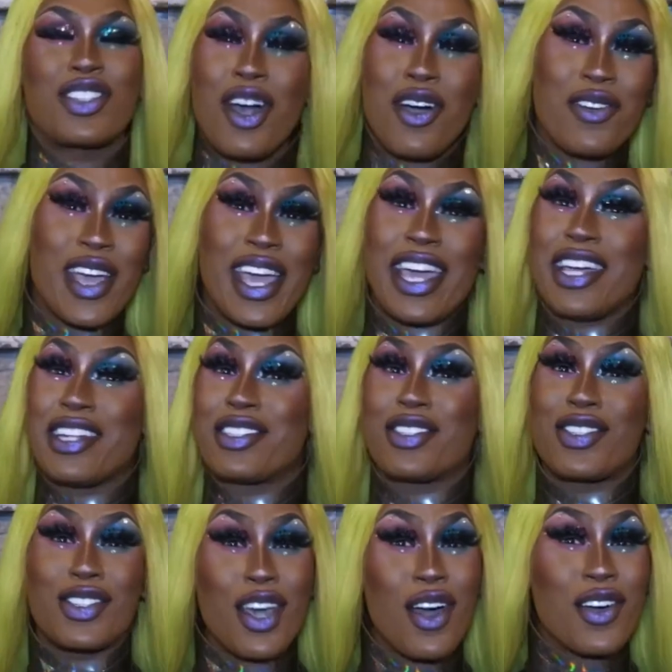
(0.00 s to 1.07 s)
great,
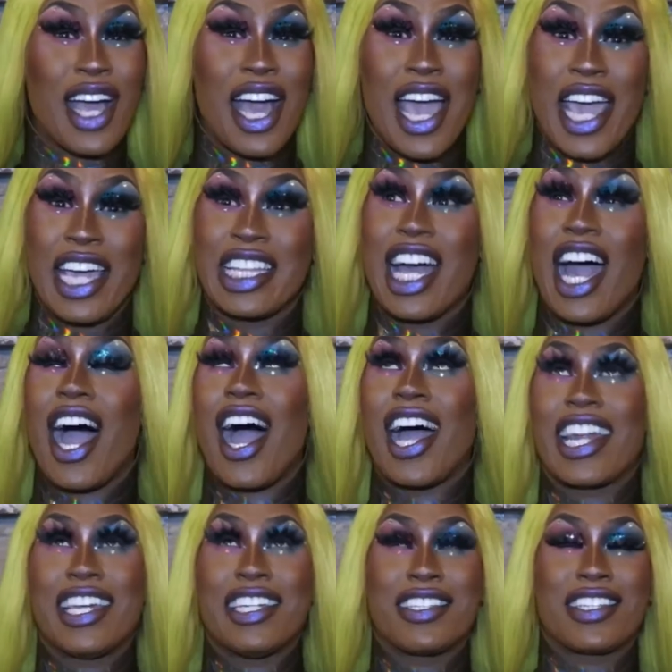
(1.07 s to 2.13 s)
so kind. The
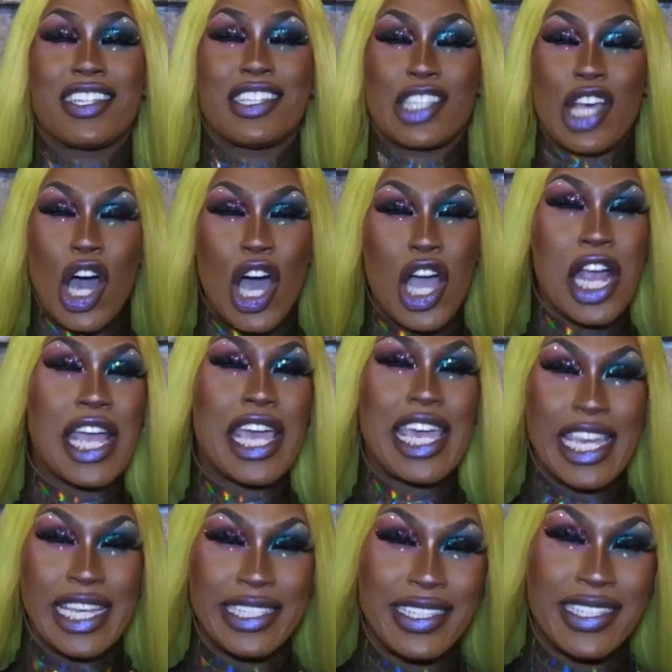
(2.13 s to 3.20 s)
audiences are
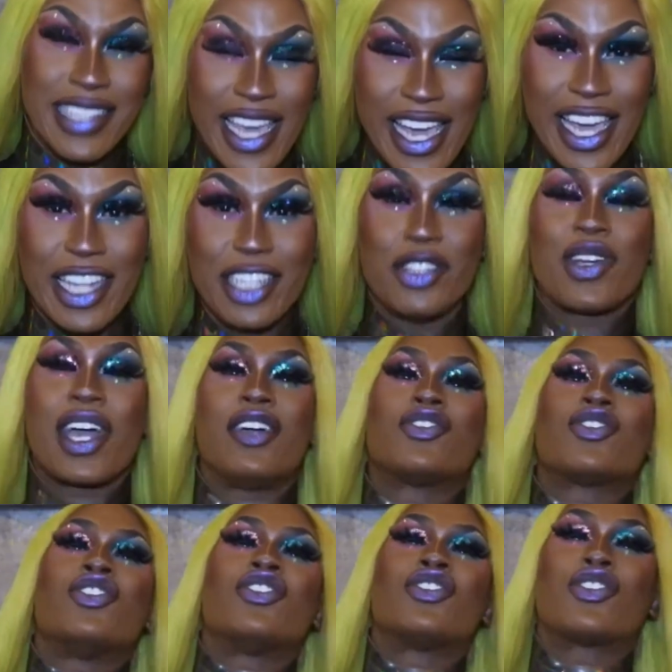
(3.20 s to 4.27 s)
insane. You guys
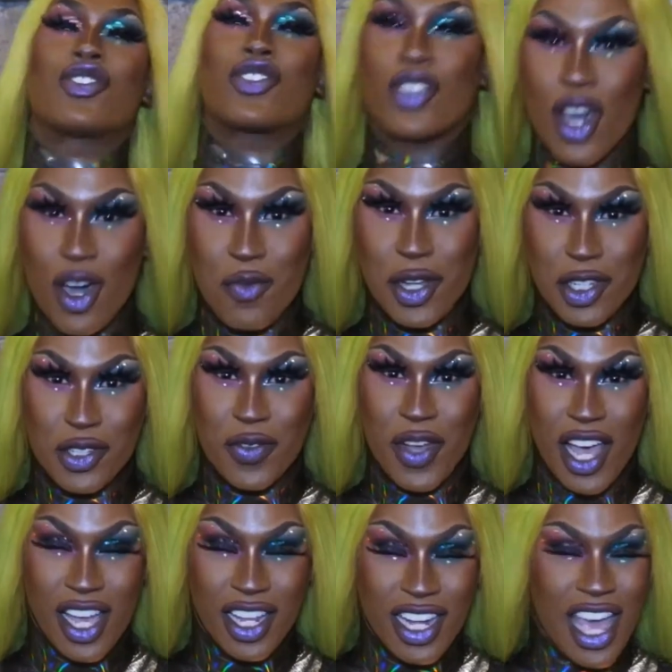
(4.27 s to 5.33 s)
are so much
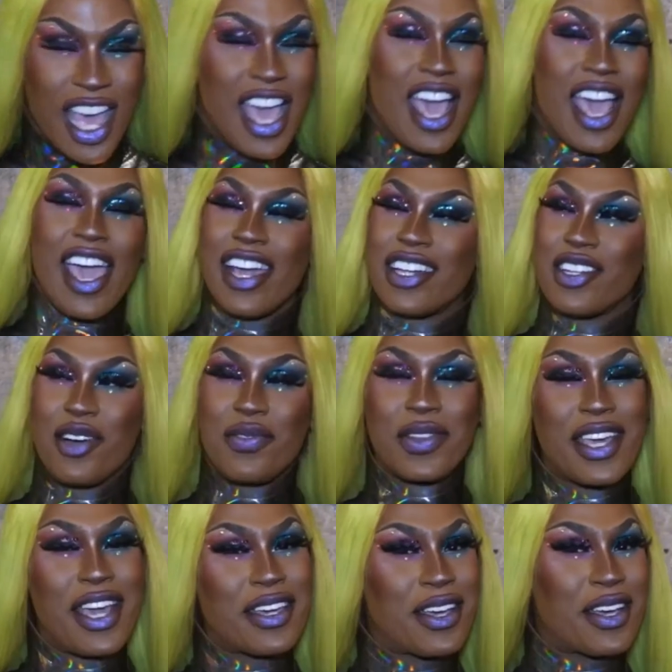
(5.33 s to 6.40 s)
fun. And
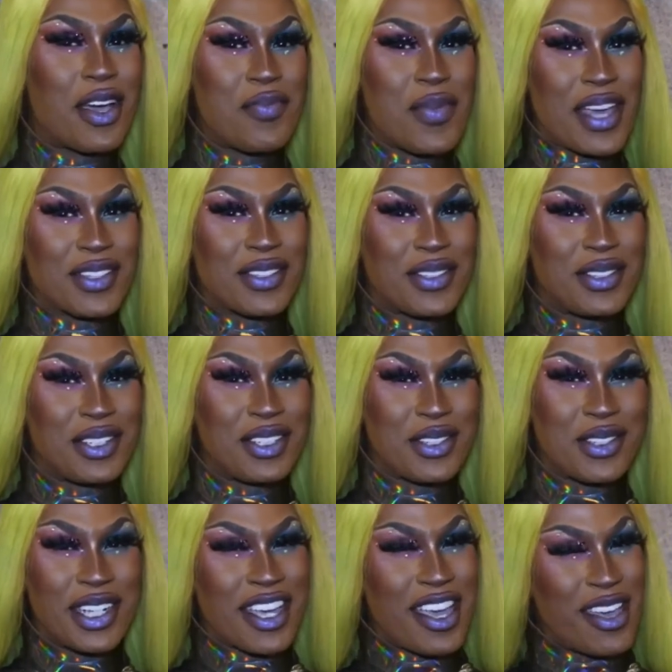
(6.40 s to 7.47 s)
hopefully, I can come back soon and do
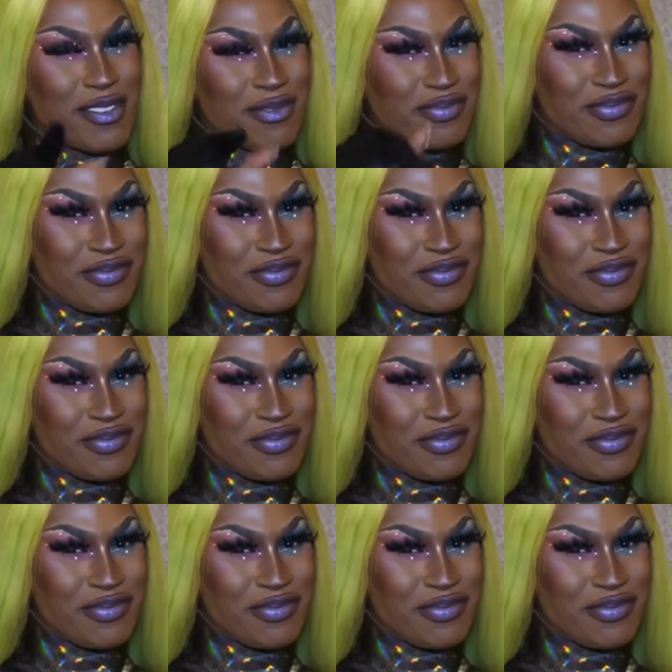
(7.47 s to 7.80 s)
it again.